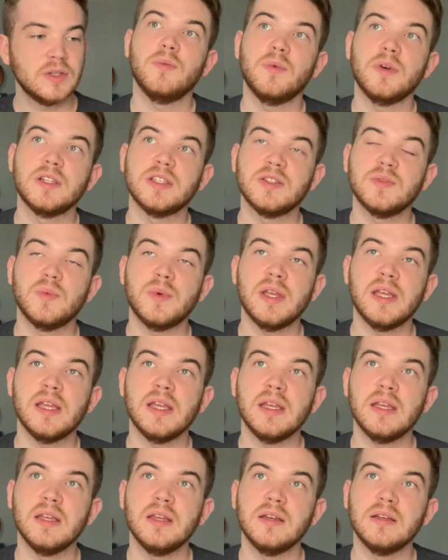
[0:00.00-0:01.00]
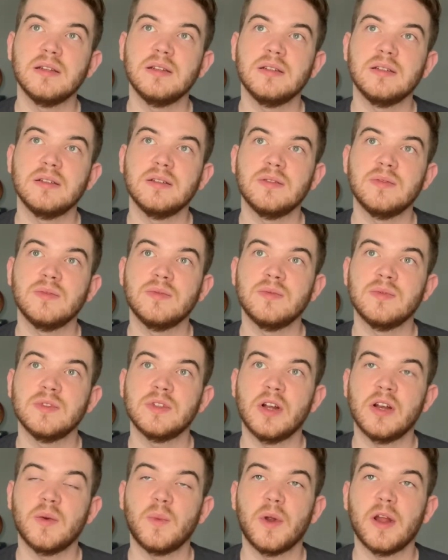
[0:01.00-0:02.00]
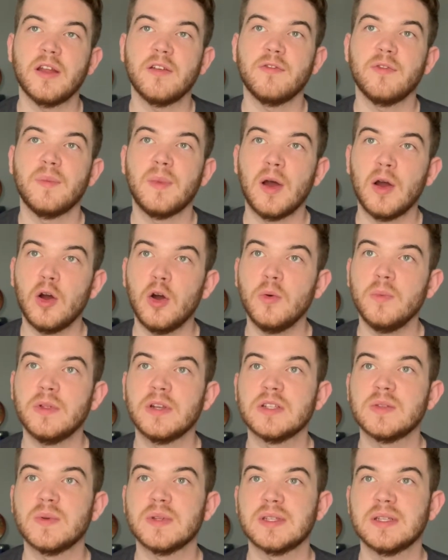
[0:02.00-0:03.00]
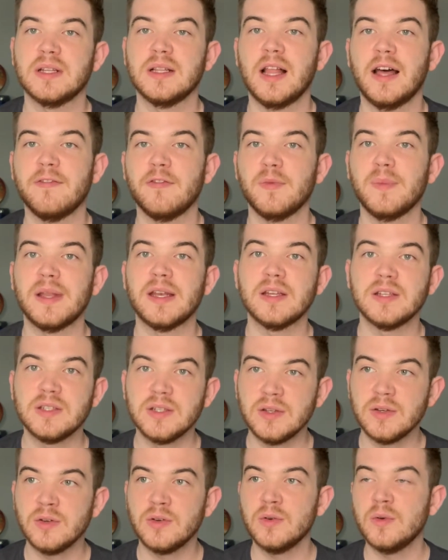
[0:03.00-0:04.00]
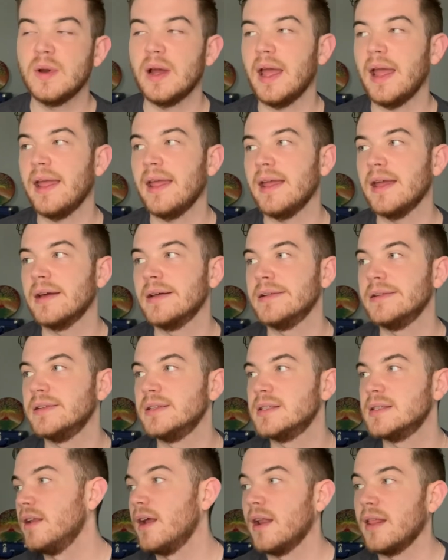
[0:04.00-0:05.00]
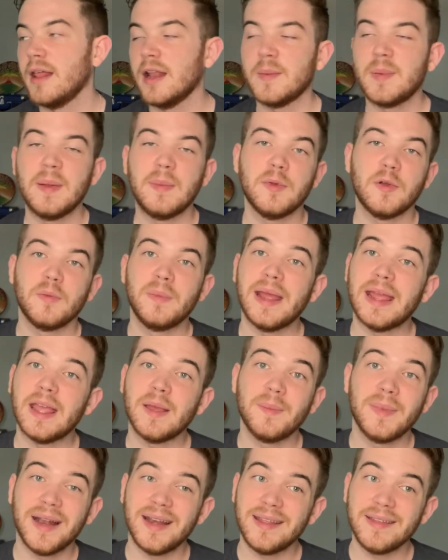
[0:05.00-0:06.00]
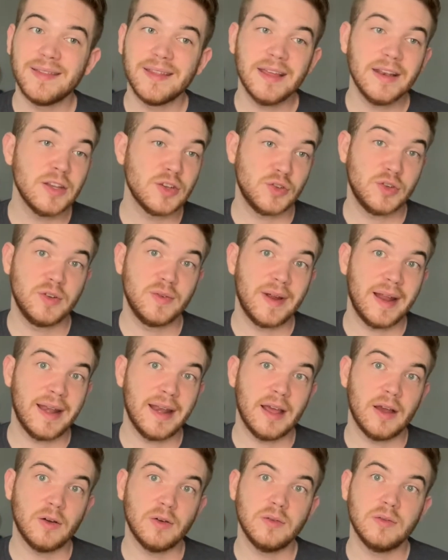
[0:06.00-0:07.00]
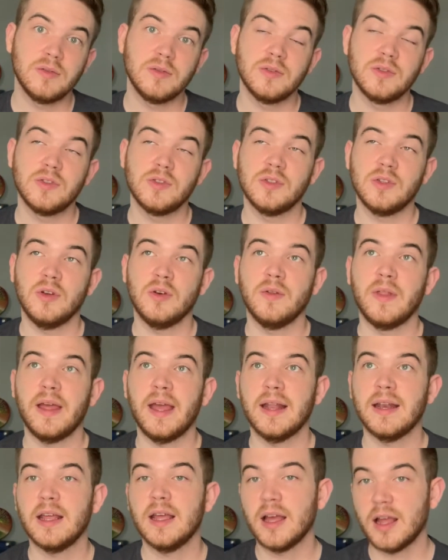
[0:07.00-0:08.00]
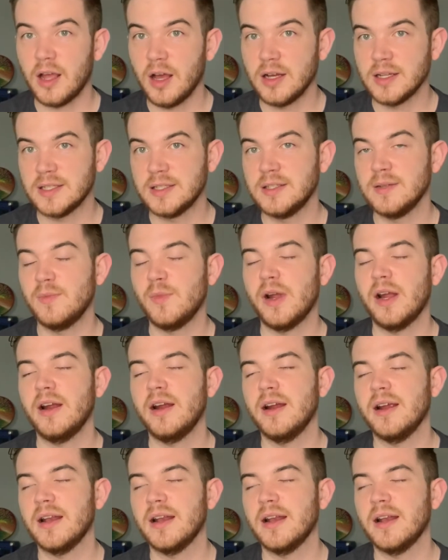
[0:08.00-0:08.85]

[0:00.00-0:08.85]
Once we started working from home, there just wasn't a lot for me to do, and not a lot of people are making money in the industry right now, so they had to cut costs somewhere.